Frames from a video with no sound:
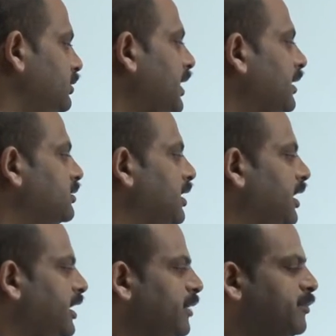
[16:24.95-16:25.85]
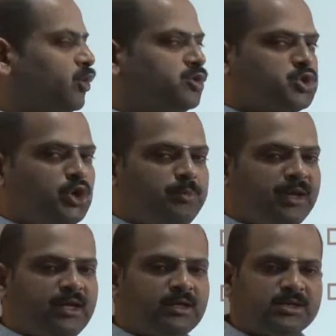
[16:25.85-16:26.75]
that the neighborhood is going to
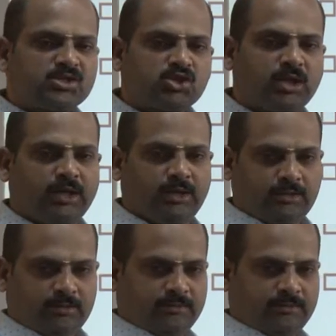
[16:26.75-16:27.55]
get shrink.